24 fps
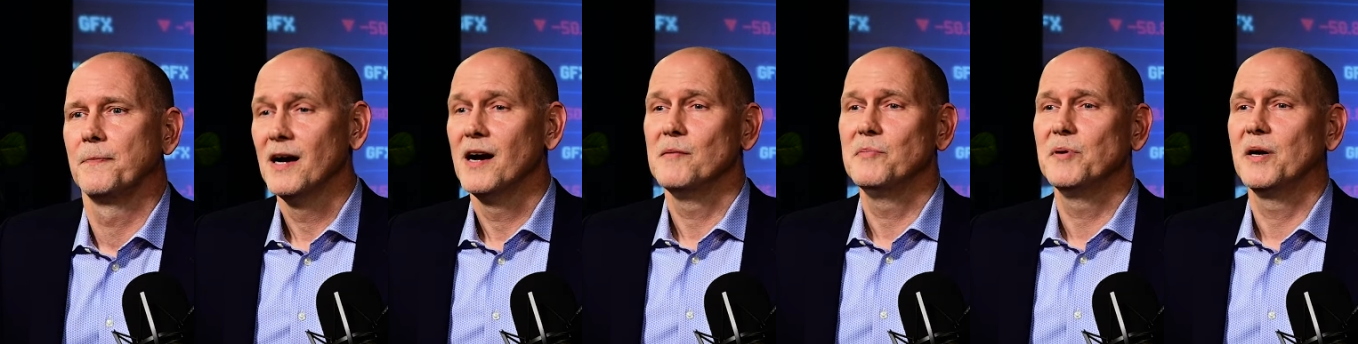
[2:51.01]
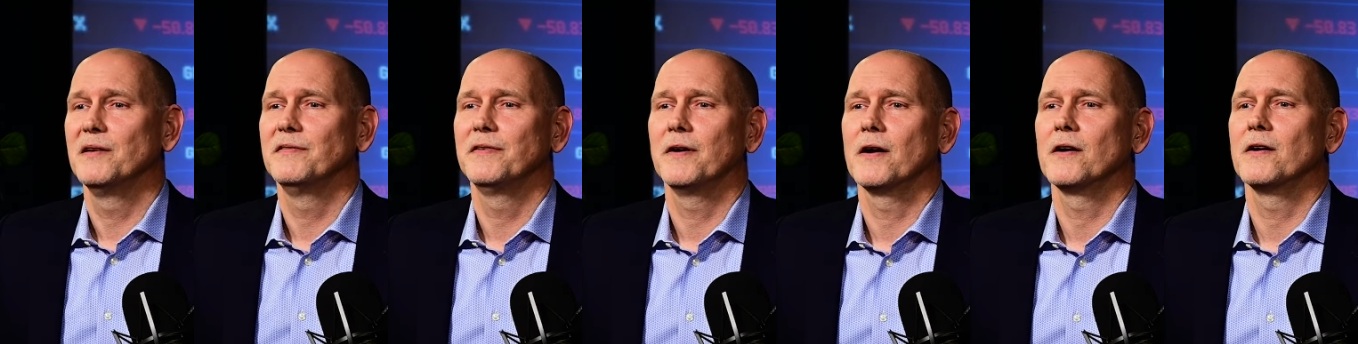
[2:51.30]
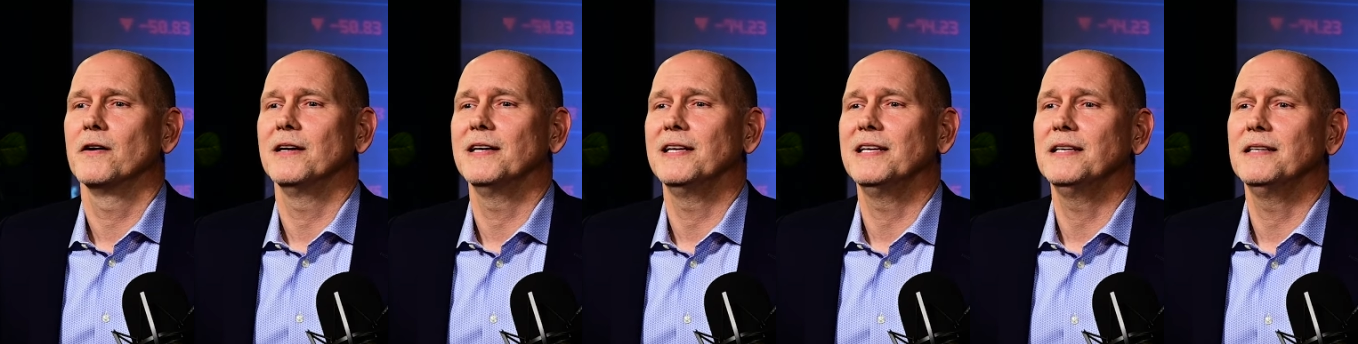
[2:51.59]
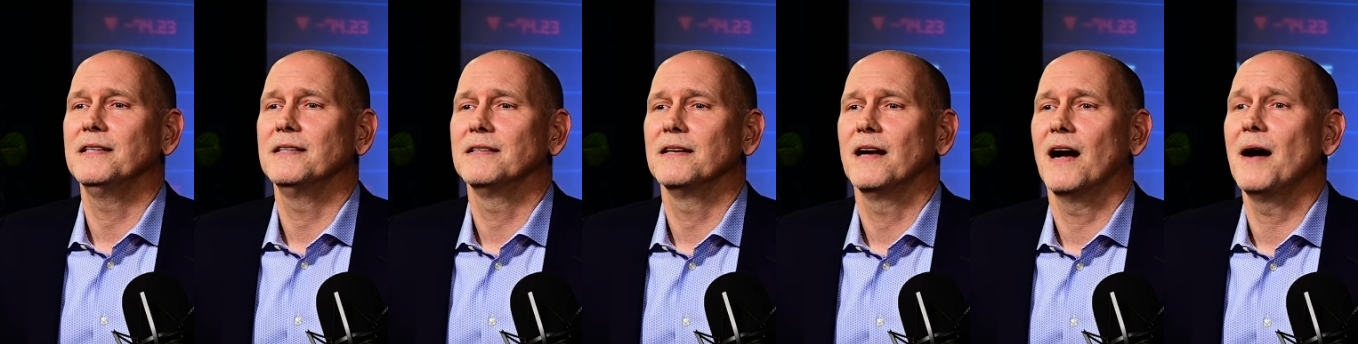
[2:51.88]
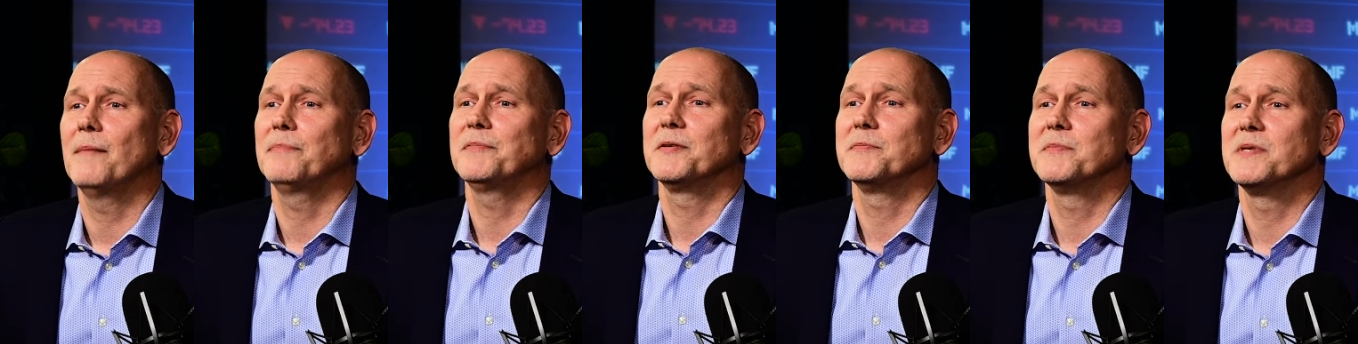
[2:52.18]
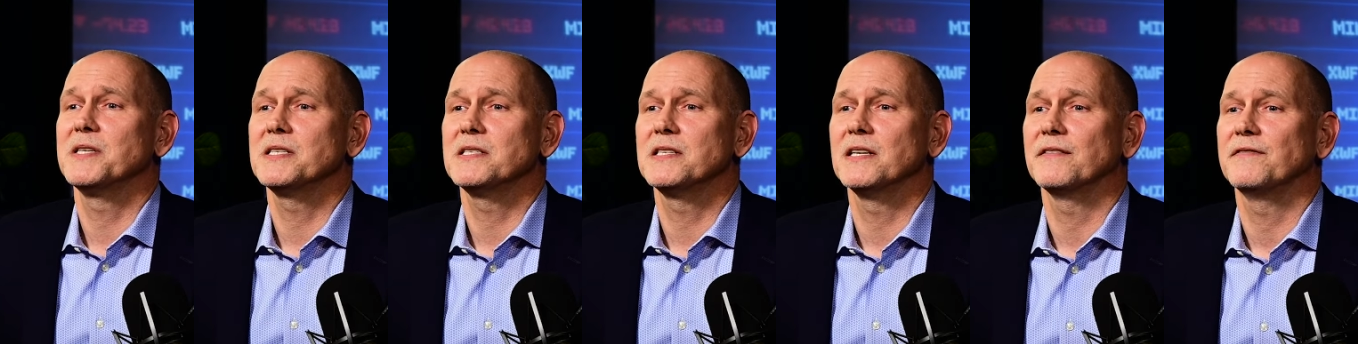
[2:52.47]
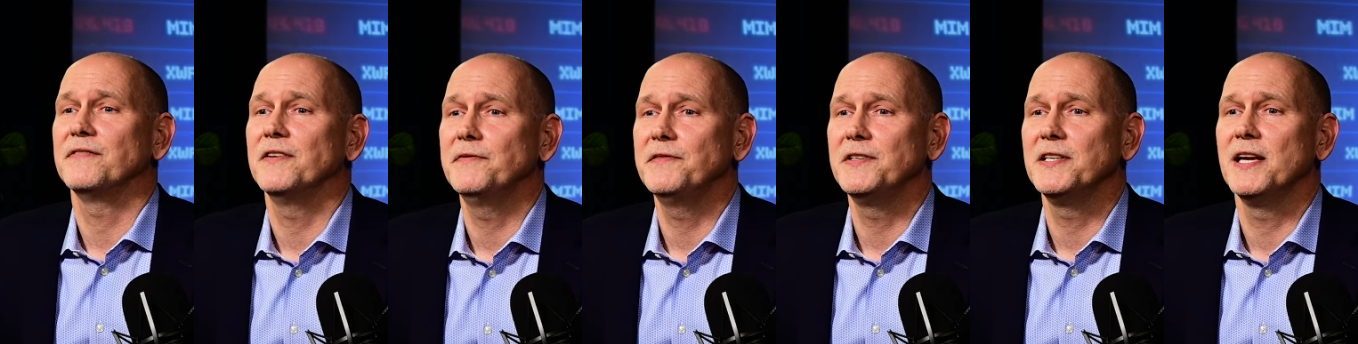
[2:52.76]
above our optimistic
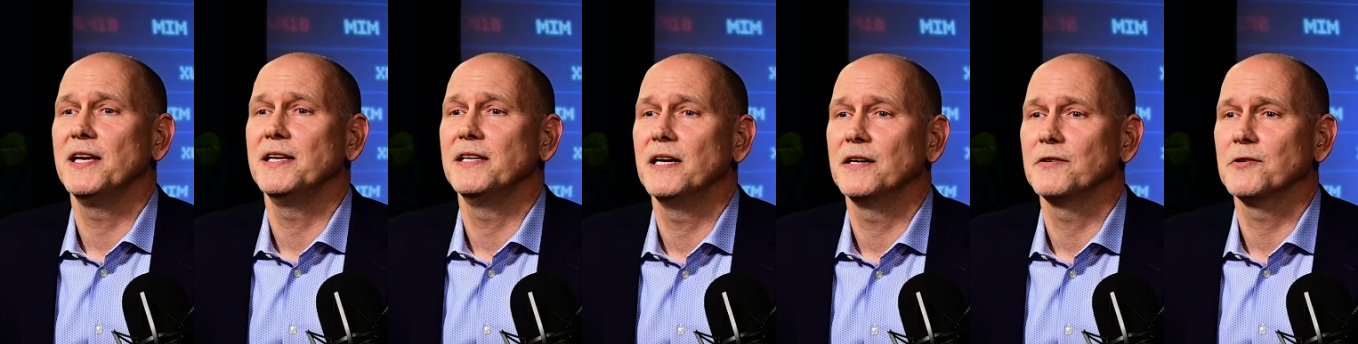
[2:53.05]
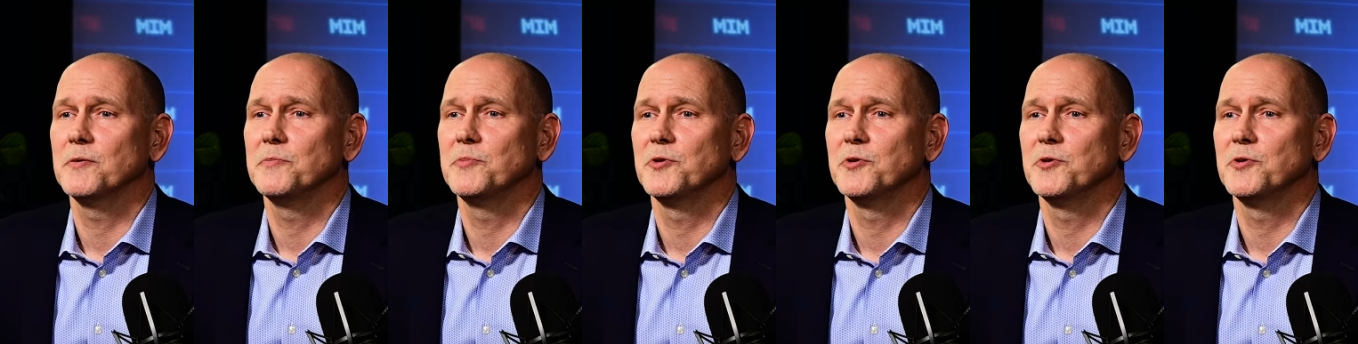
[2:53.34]
5,800